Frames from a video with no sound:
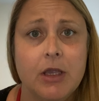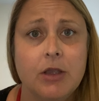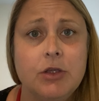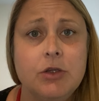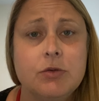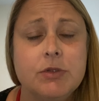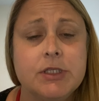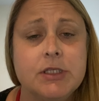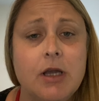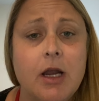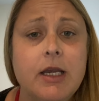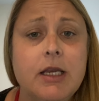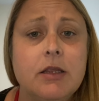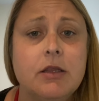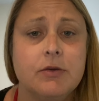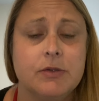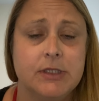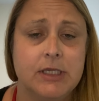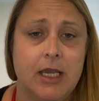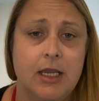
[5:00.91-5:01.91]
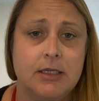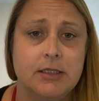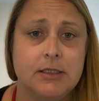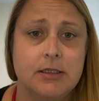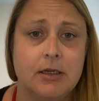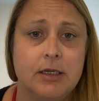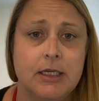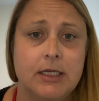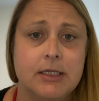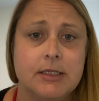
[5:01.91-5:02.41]
You study those case
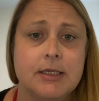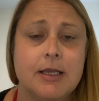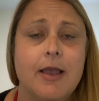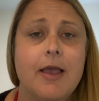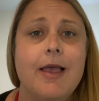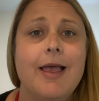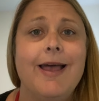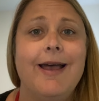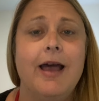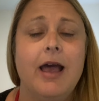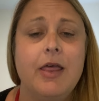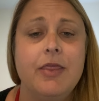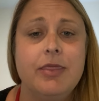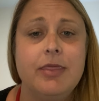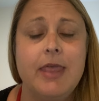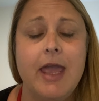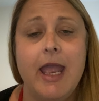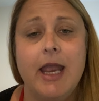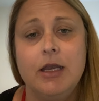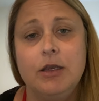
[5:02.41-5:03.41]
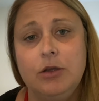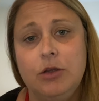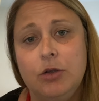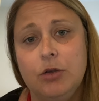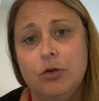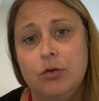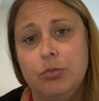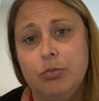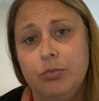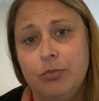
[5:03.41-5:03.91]
studies, and then
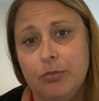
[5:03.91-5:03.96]
you